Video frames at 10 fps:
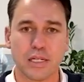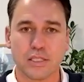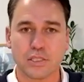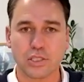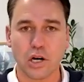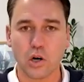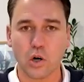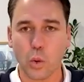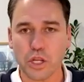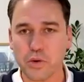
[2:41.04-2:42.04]
So
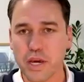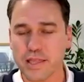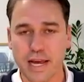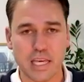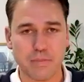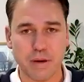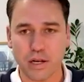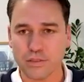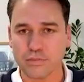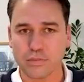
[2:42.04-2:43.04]
when you get that
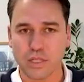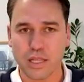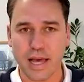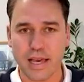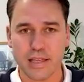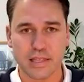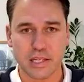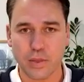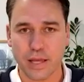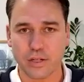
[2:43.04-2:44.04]
email that
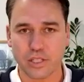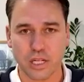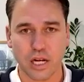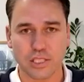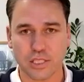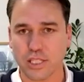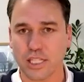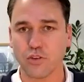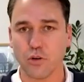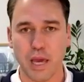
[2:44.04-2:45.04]
that there's an
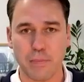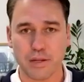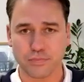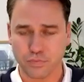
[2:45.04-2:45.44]
unsuccessful payment,